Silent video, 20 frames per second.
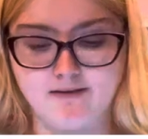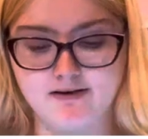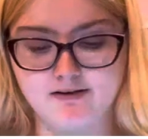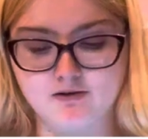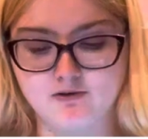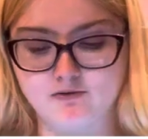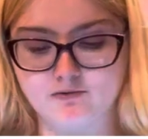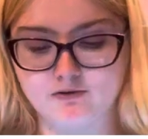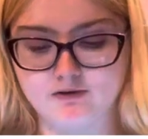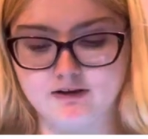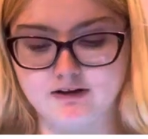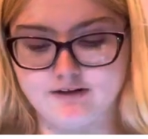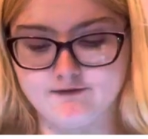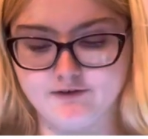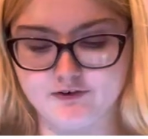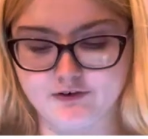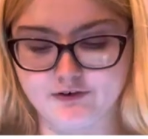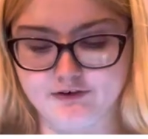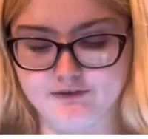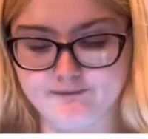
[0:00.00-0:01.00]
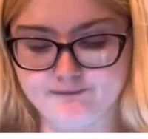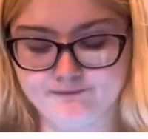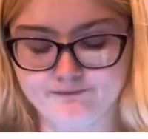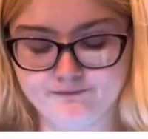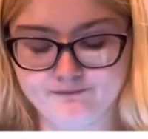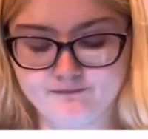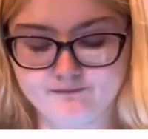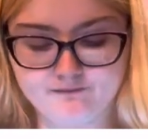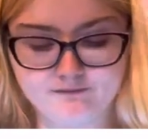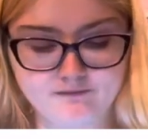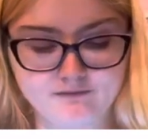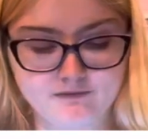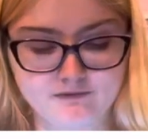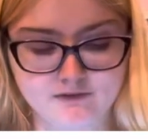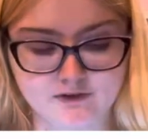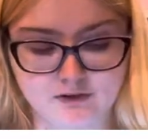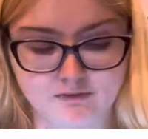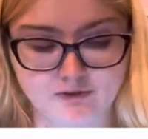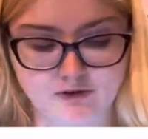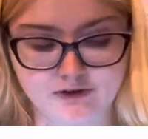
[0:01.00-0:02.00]
I don't love her
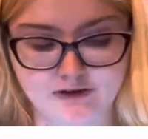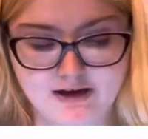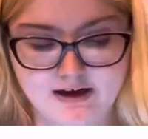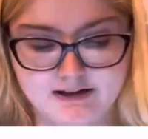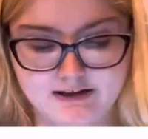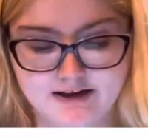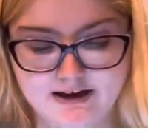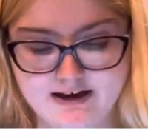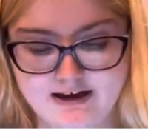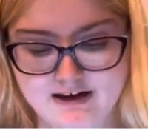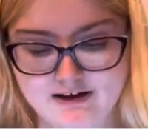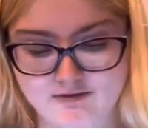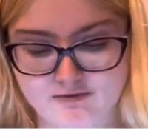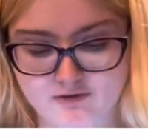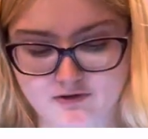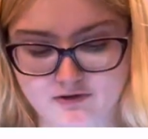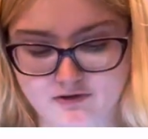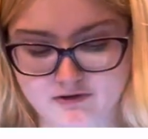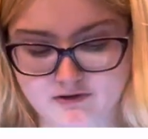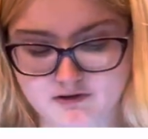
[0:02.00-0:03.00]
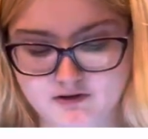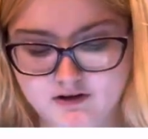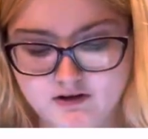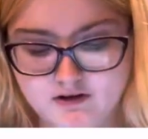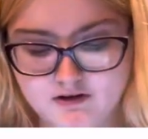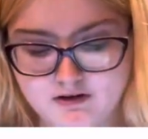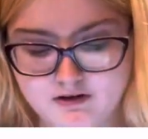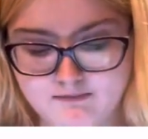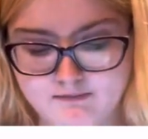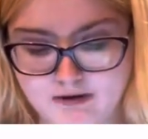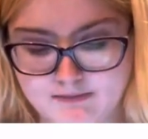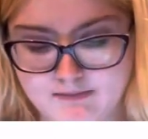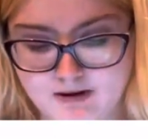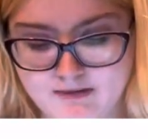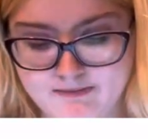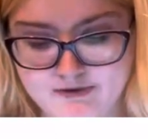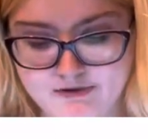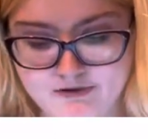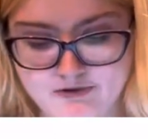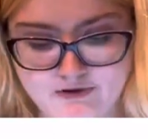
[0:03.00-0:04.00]
no more, Kelly. I hate her. My
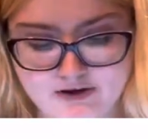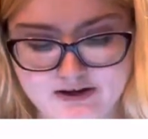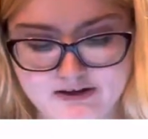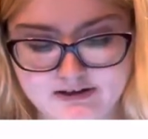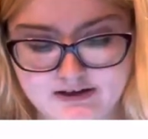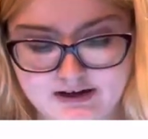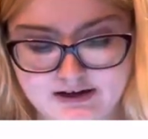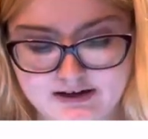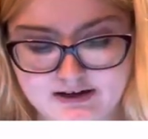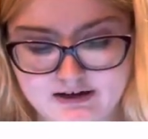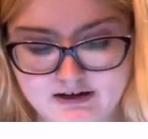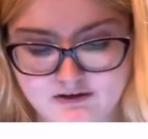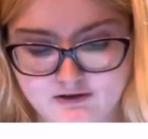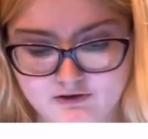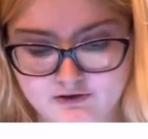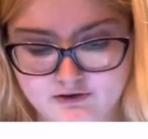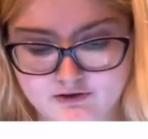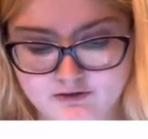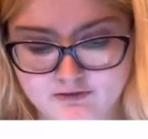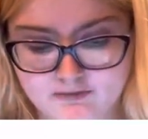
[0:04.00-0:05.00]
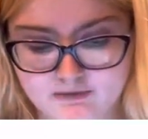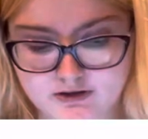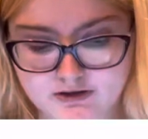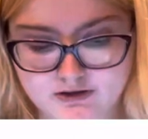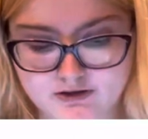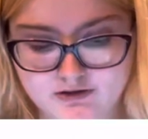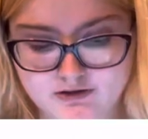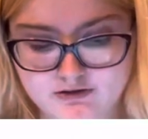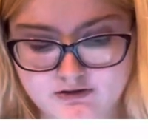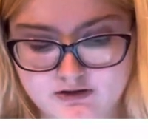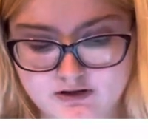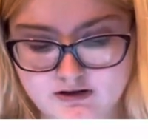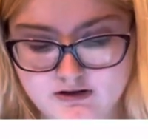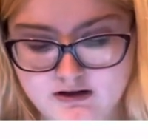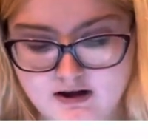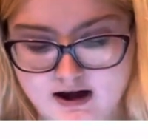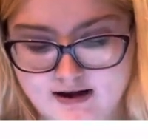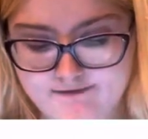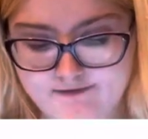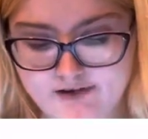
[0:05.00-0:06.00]
mom is crazy. I hate her so much.
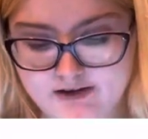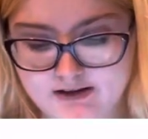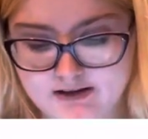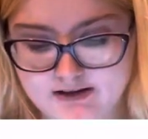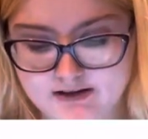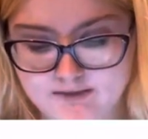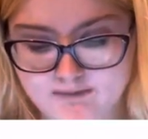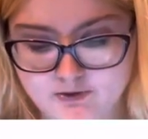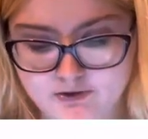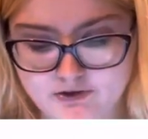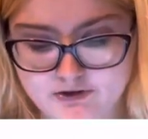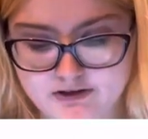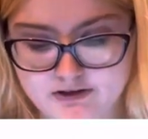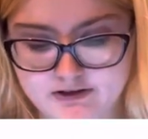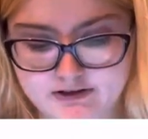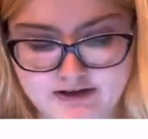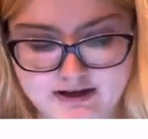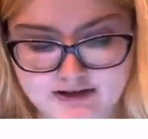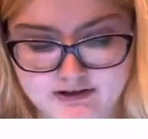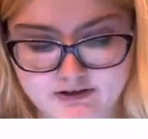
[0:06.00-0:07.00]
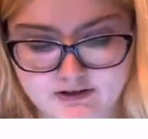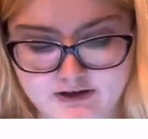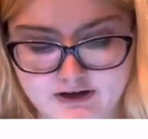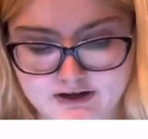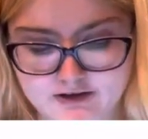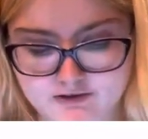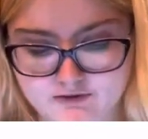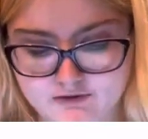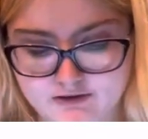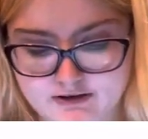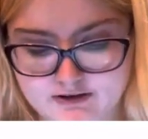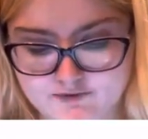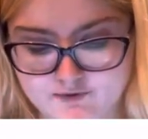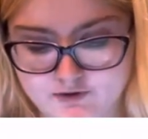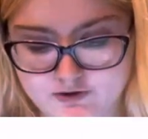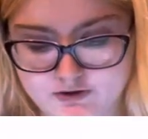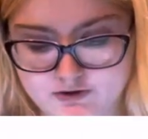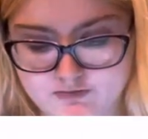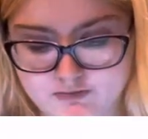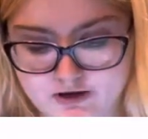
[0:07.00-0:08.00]
I feel like I'm going to tell her I don't love
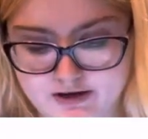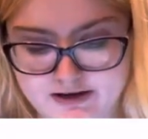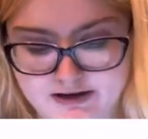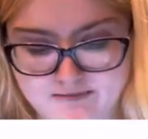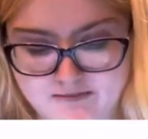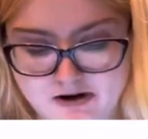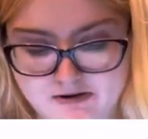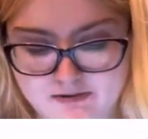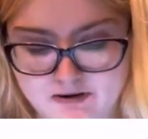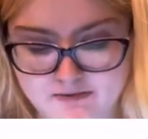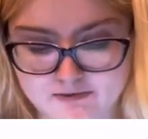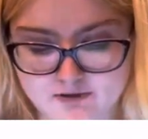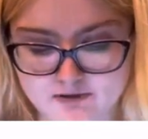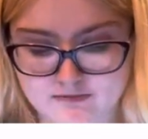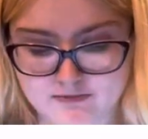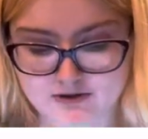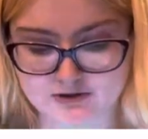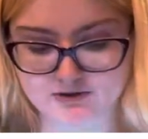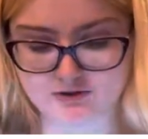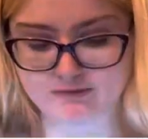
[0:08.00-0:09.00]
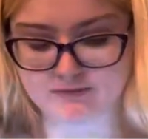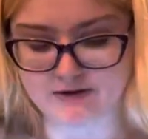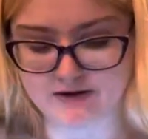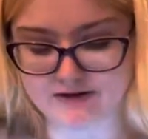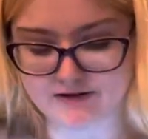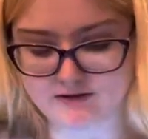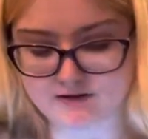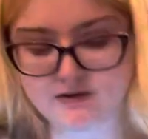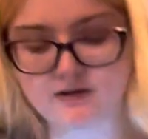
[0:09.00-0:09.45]
her no more. I hate my mom so much. Goodbye.